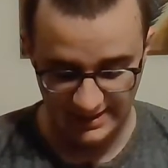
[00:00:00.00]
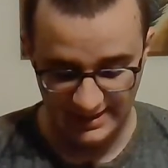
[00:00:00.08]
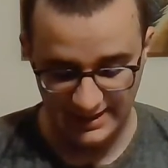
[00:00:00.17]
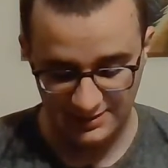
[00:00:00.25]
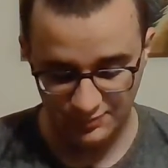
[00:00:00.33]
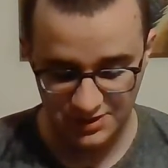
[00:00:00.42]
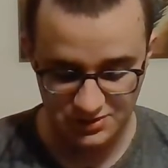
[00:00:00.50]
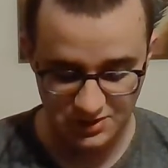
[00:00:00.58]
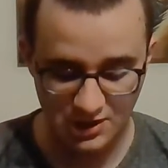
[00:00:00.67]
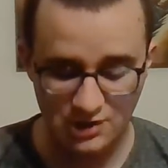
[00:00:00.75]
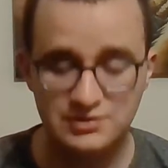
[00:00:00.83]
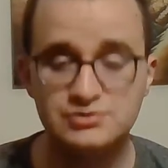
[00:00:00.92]
And we
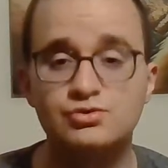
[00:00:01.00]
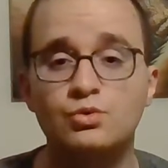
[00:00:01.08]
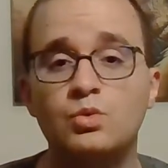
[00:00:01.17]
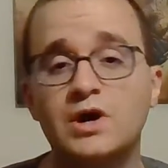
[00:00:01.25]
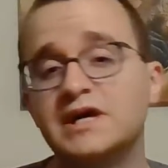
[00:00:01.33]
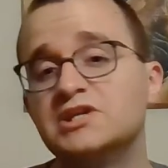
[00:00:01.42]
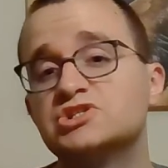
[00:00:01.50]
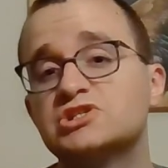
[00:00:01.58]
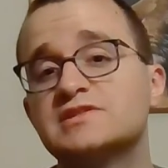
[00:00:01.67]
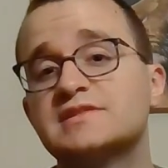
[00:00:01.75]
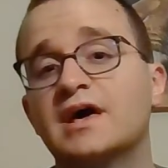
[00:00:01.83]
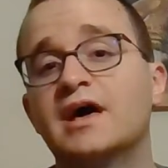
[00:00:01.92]
know that the
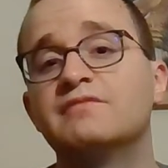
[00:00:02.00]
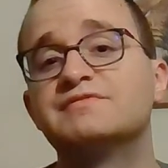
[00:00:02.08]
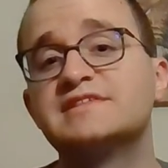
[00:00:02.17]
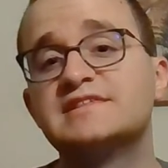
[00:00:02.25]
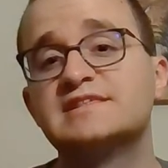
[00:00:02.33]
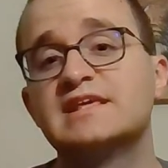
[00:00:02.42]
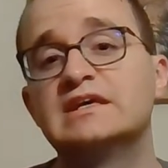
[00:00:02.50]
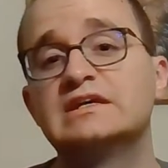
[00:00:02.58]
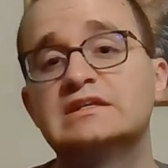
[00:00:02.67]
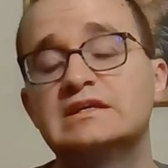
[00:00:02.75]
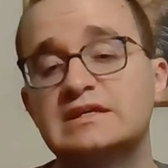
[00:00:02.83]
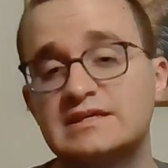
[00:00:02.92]
wages of
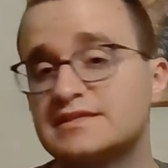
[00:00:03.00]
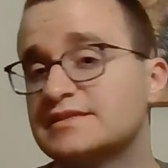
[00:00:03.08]
sin is